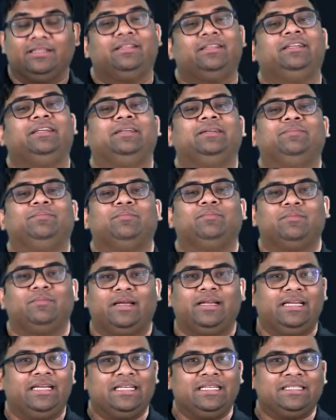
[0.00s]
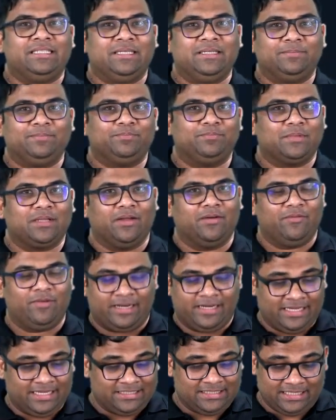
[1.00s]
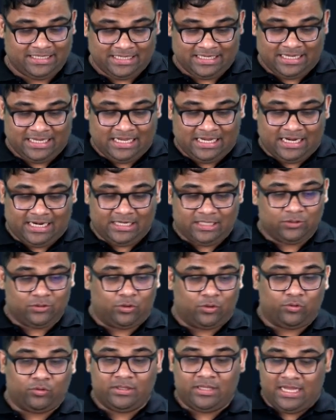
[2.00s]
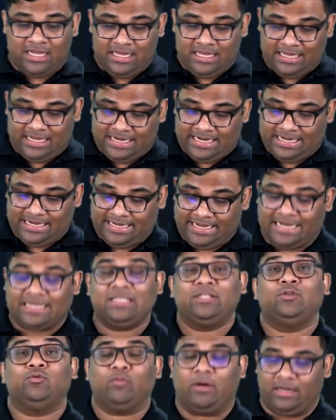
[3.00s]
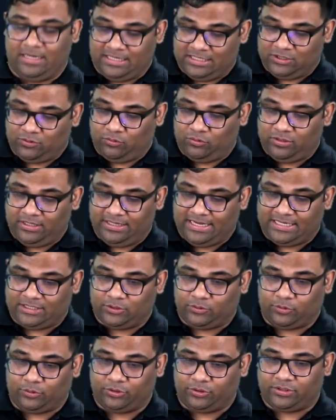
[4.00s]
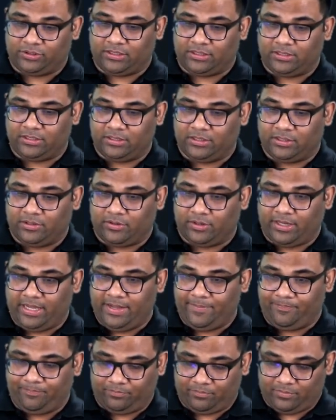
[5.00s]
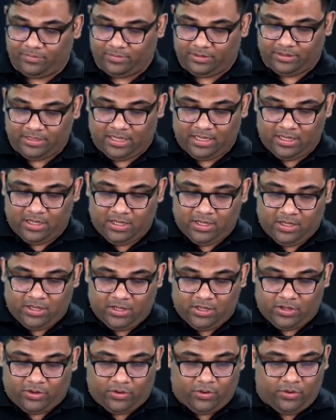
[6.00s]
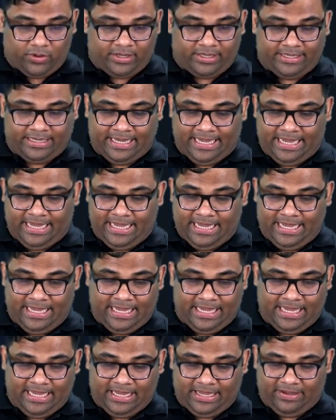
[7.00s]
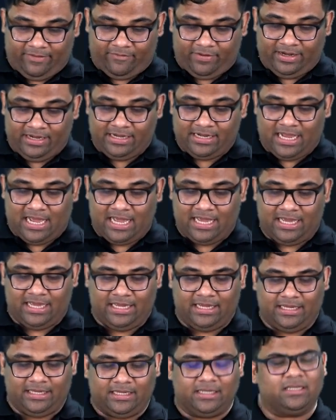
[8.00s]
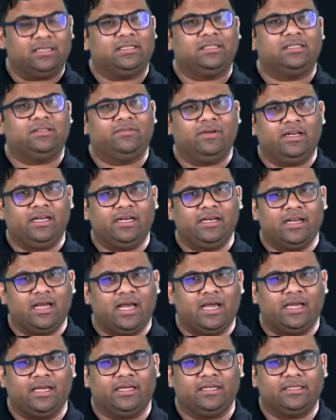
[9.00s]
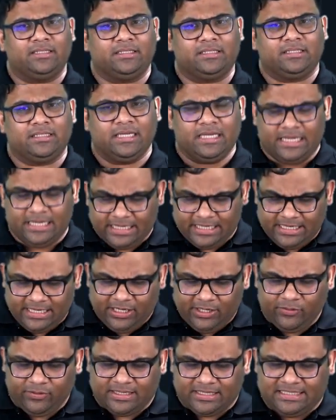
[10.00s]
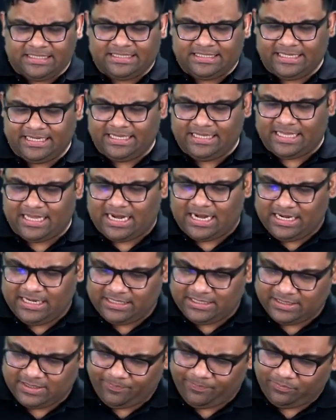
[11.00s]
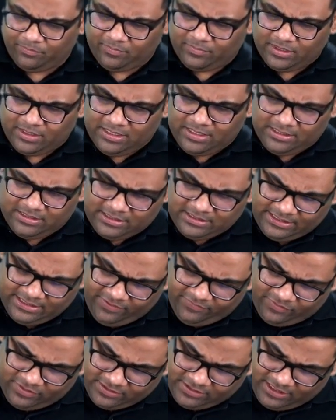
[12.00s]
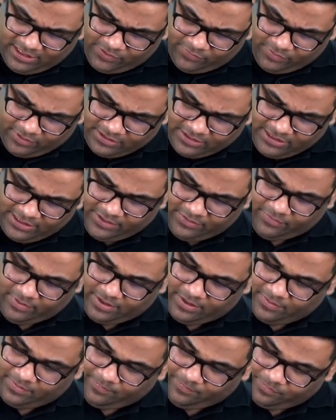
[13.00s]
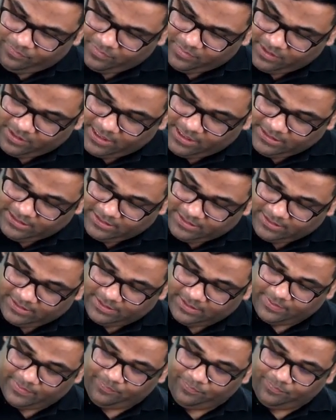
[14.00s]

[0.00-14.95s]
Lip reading: 3. Very easy. Very easy. Let us go to the next one. Let us go to the next question. Okay? Okay, very nice, very nice. Here you can see that there's a differential equation given. Yes.